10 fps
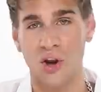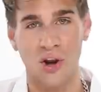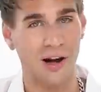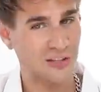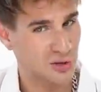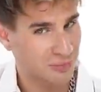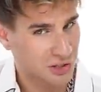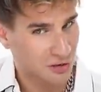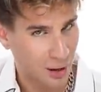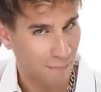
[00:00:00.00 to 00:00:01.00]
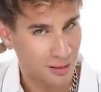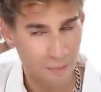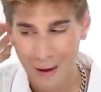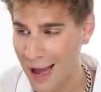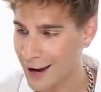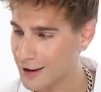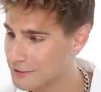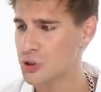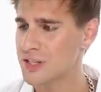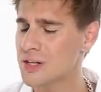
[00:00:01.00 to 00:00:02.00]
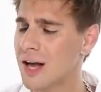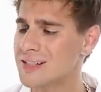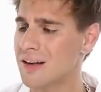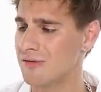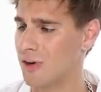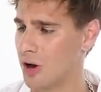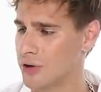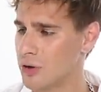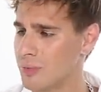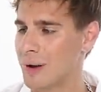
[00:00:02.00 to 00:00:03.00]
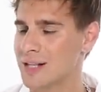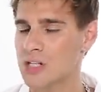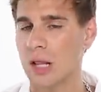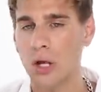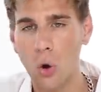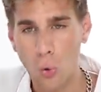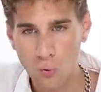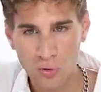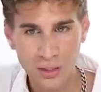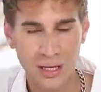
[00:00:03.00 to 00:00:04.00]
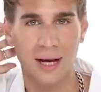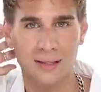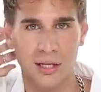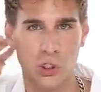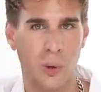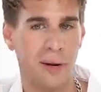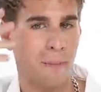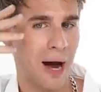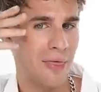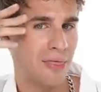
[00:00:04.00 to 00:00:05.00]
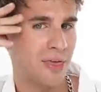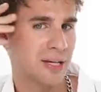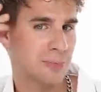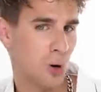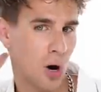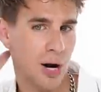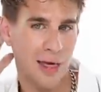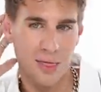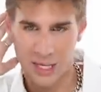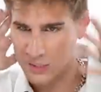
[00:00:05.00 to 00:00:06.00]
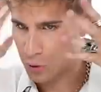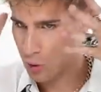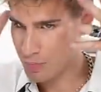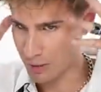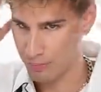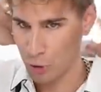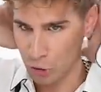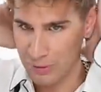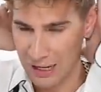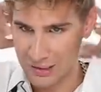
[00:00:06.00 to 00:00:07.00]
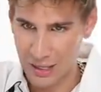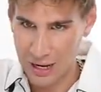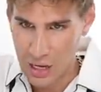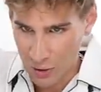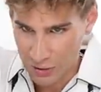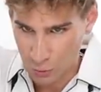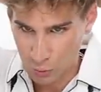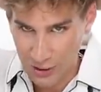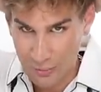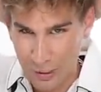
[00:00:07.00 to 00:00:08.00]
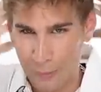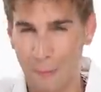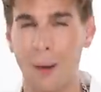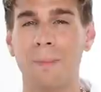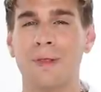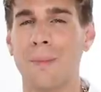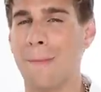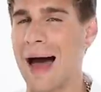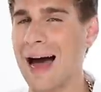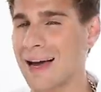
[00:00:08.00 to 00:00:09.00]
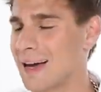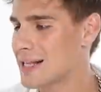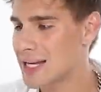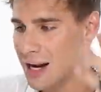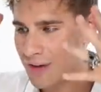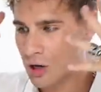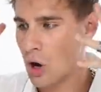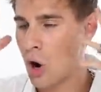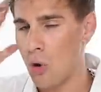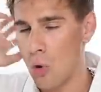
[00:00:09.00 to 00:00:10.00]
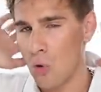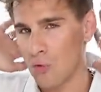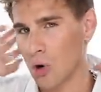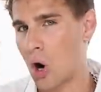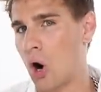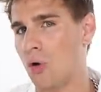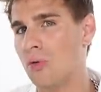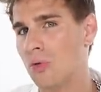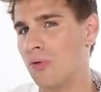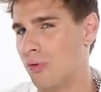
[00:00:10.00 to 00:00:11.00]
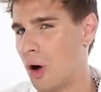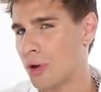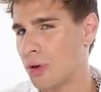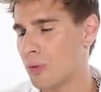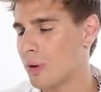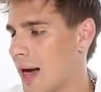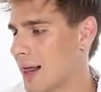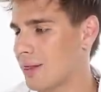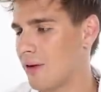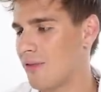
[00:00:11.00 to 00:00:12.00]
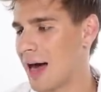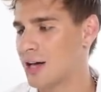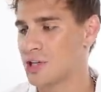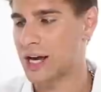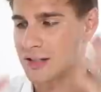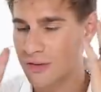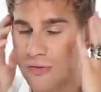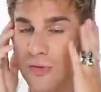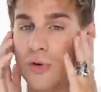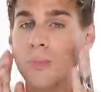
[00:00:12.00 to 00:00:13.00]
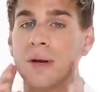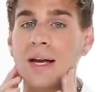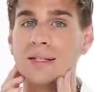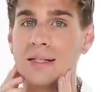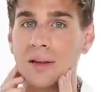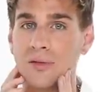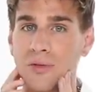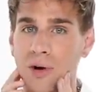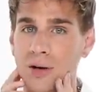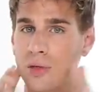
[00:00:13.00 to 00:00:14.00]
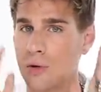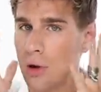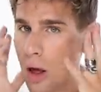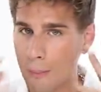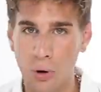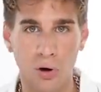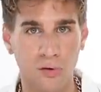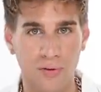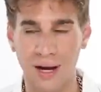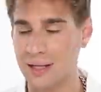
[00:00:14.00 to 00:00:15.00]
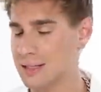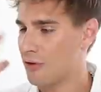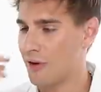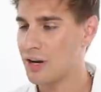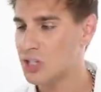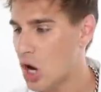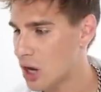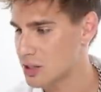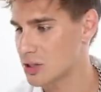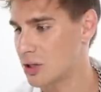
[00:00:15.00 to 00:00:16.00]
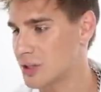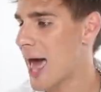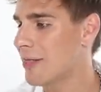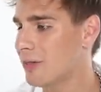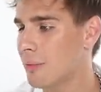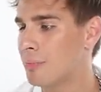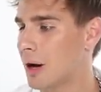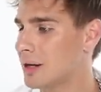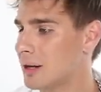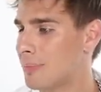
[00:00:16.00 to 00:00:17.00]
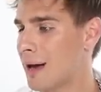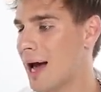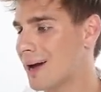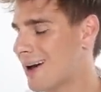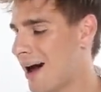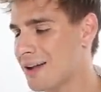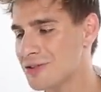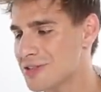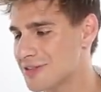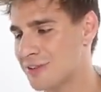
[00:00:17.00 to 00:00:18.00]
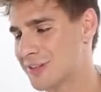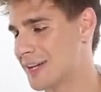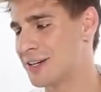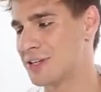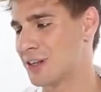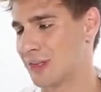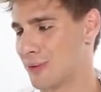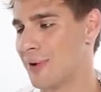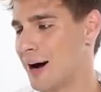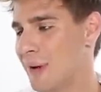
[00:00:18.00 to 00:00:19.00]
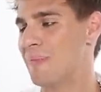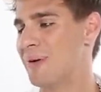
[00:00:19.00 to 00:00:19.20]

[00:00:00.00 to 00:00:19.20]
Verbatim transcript: Not too much bump in the back. She still has that volume, but it's not like overly accentuated by this part and this part being pulled back tight with the really big bump in the back. It's kind of like an all overall volume. And I love that. has a few pieces down the front. They're not perfect. They're very tousled. And then the bun in the back kind of just looks like she threw it up.